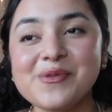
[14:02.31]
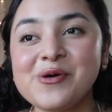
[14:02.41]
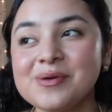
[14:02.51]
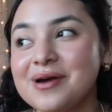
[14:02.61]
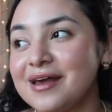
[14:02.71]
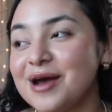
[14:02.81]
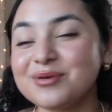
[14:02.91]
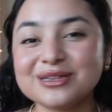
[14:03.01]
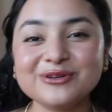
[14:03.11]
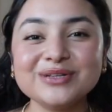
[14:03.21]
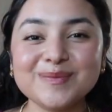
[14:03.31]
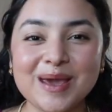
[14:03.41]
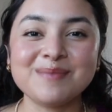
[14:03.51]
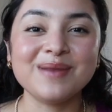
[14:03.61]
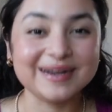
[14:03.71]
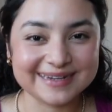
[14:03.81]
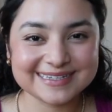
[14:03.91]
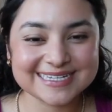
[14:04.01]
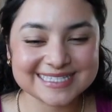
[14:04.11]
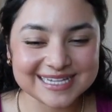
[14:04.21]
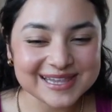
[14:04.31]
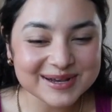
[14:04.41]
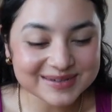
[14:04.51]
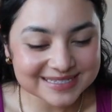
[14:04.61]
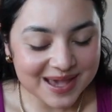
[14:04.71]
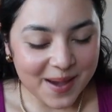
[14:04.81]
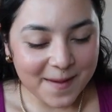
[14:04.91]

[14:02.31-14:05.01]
Oh my god, I would literally money to see those.